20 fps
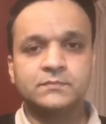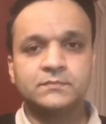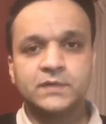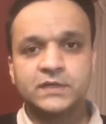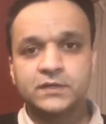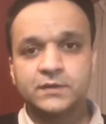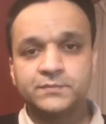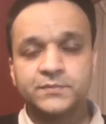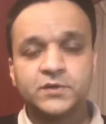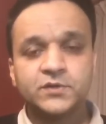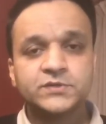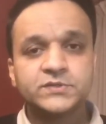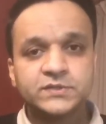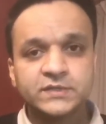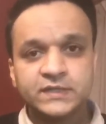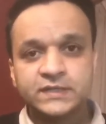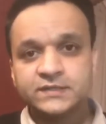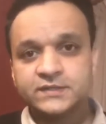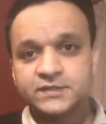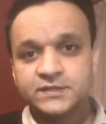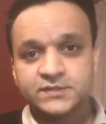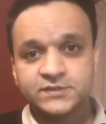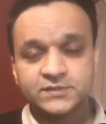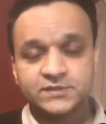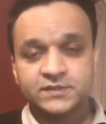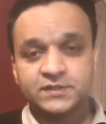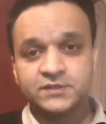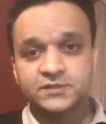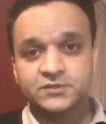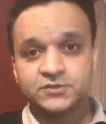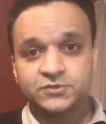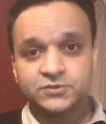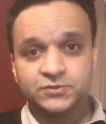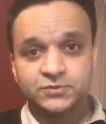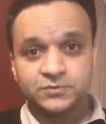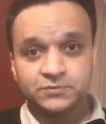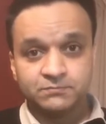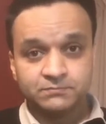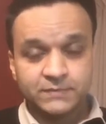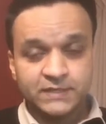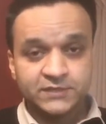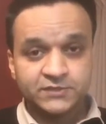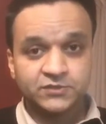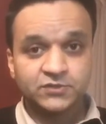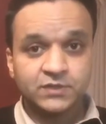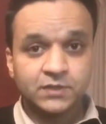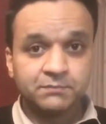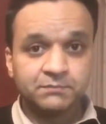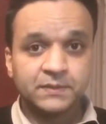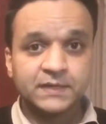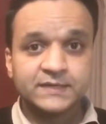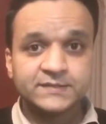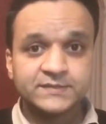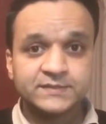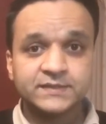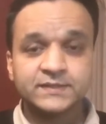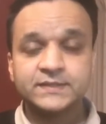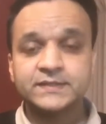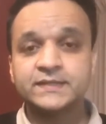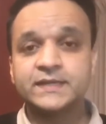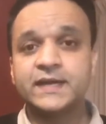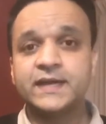But I'm not saying this to make you complacent,